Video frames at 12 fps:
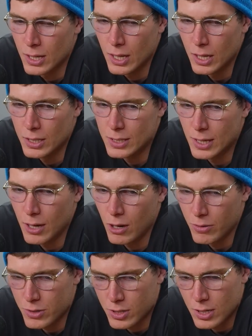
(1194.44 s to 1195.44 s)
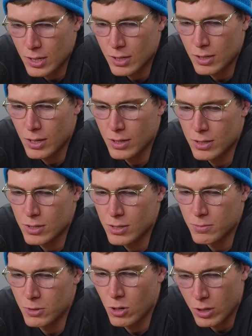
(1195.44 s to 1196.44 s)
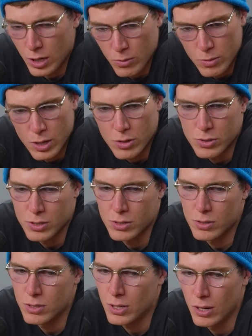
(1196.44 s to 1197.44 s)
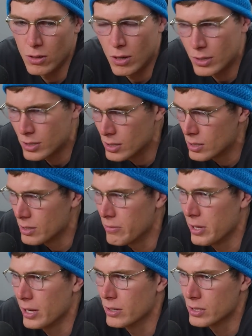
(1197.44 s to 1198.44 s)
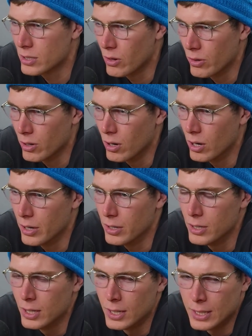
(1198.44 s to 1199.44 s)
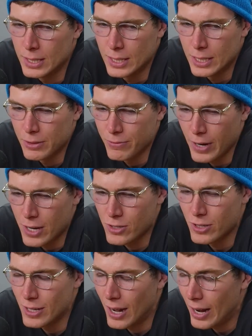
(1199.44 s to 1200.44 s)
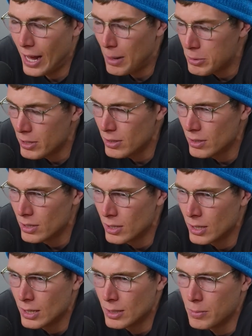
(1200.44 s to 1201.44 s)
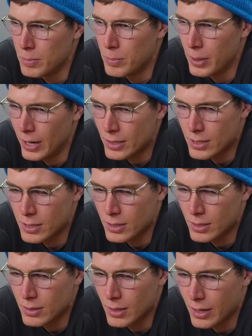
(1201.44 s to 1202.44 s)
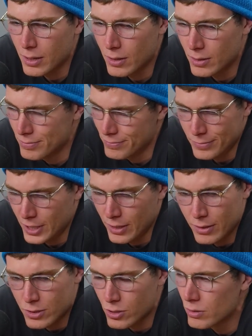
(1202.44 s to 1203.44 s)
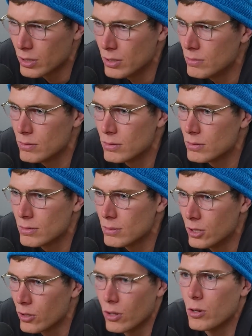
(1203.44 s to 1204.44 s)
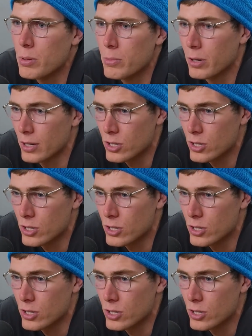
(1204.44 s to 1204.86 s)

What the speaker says: And obviously, there's some goal kicking woes, there's losses and everything else that's going on, and their fans are not happy. But you're the only people that can